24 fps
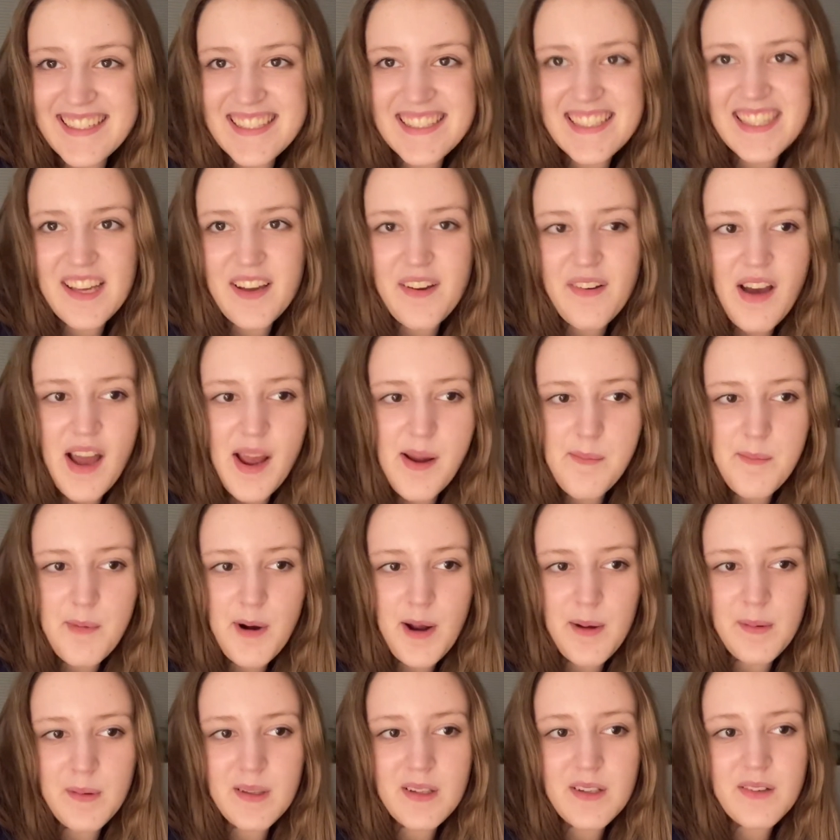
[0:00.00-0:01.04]
So I'm
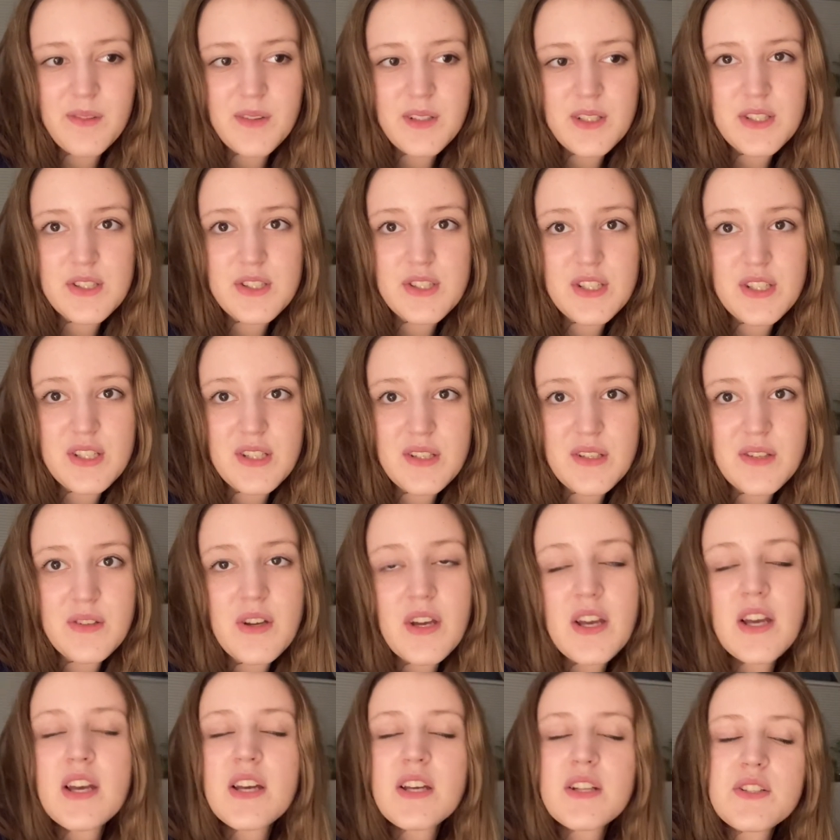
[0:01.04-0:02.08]
probably going to
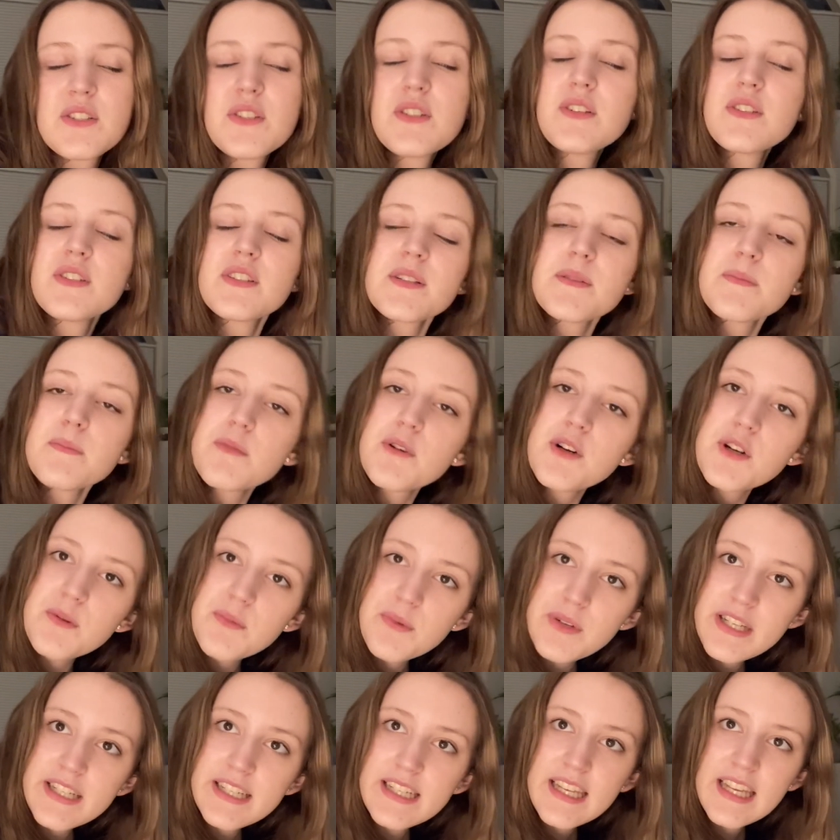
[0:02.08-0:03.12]
do some more
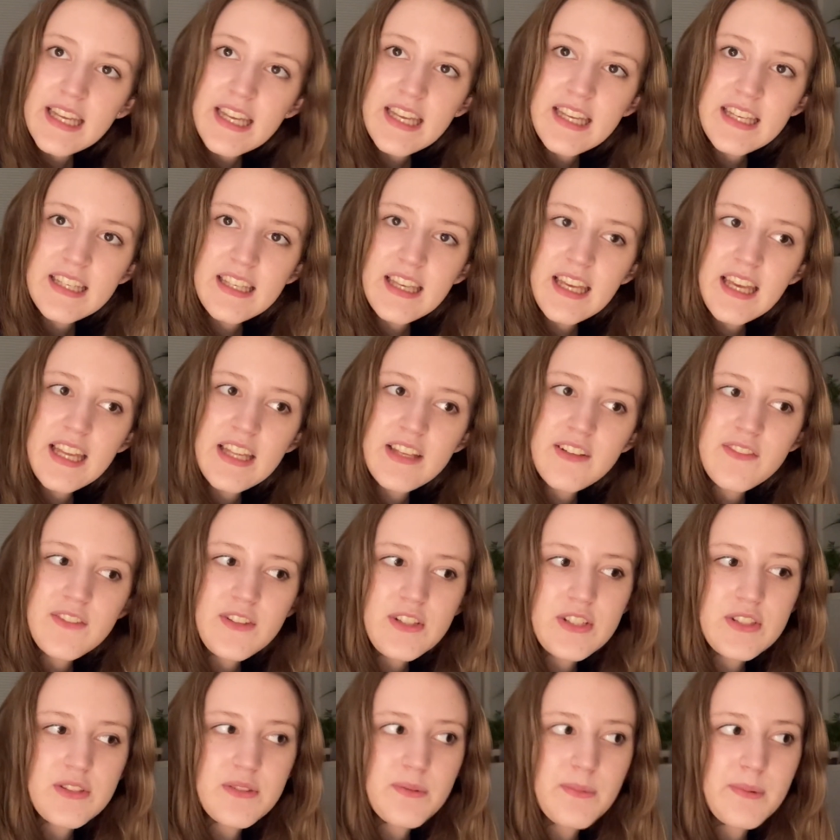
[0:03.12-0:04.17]
reading and
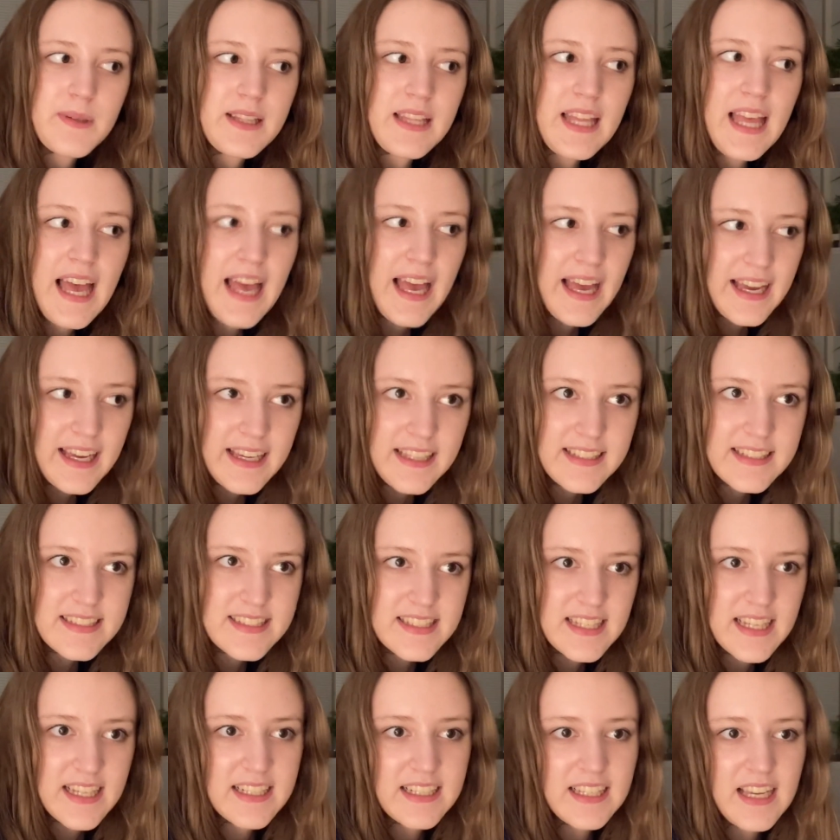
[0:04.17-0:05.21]
just relax
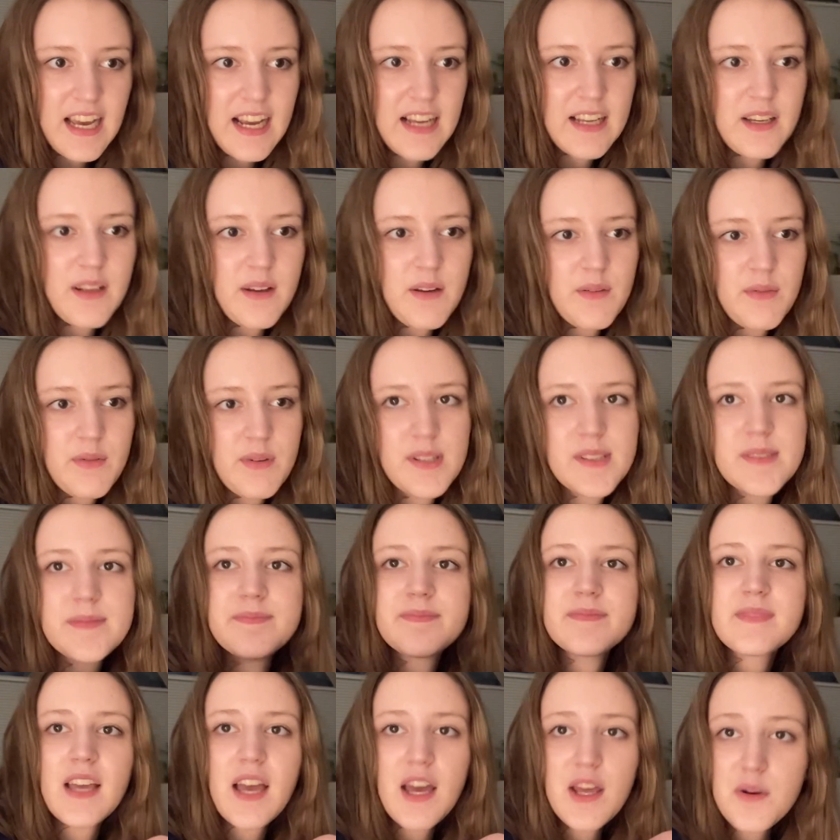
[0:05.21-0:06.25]
and kind of
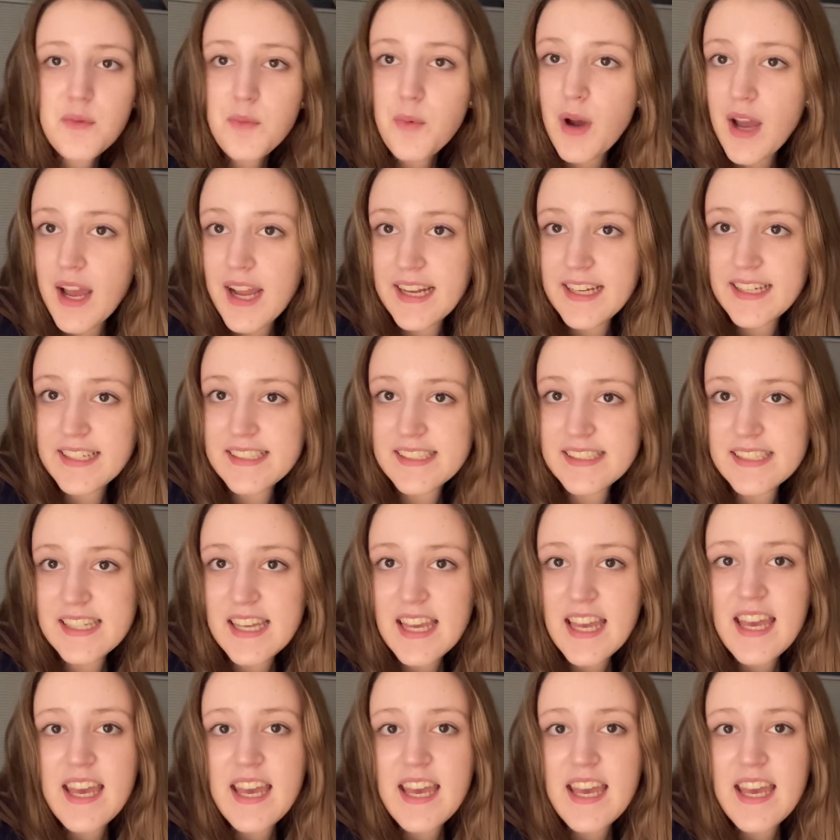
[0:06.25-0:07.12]
unwind.